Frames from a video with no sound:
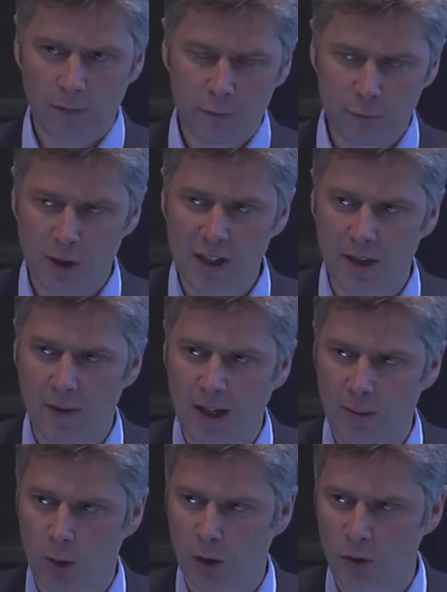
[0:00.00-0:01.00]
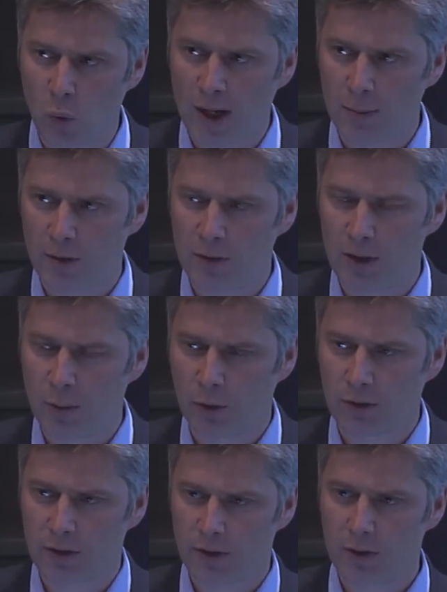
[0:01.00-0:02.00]
freely available on the web if you
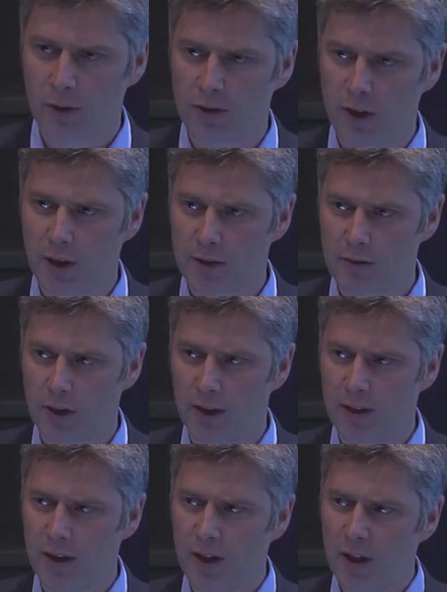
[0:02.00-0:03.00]
want to do a search for it.